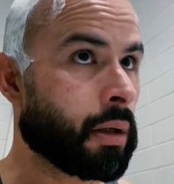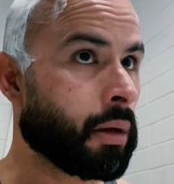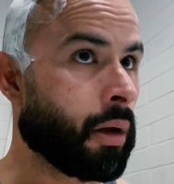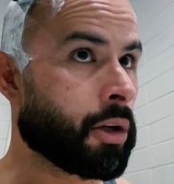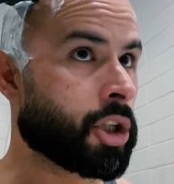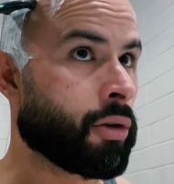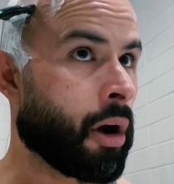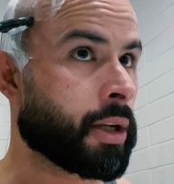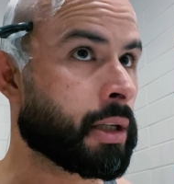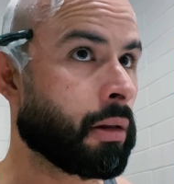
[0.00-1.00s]
Long
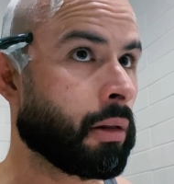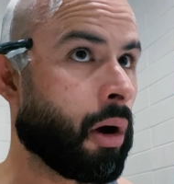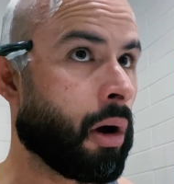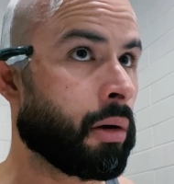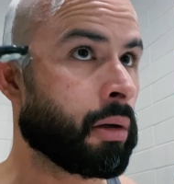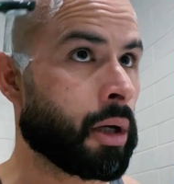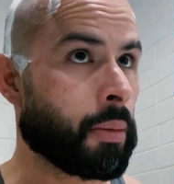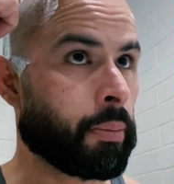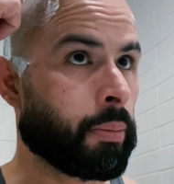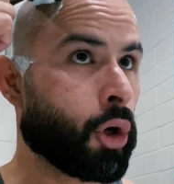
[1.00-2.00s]
strokes, long
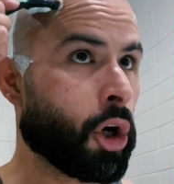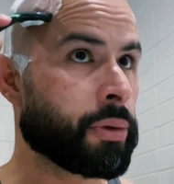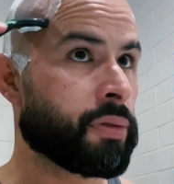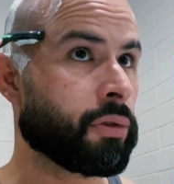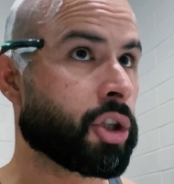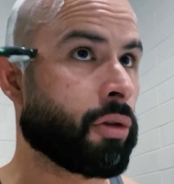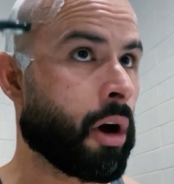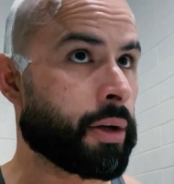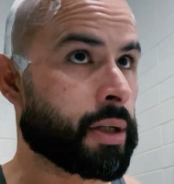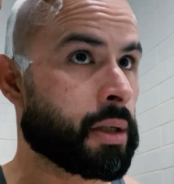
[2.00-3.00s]
purposeful
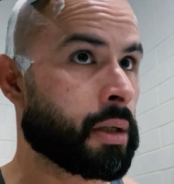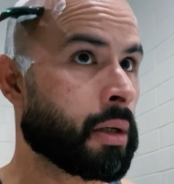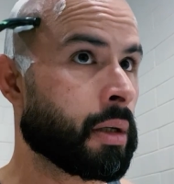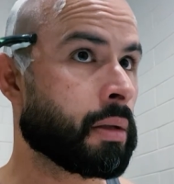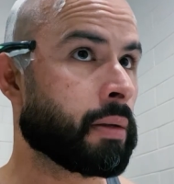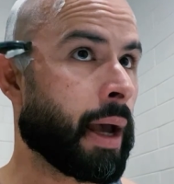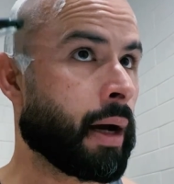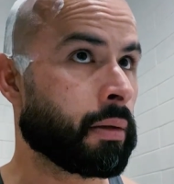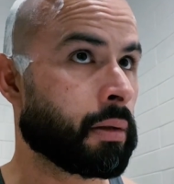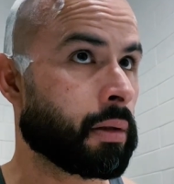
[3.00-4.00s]
strokes down.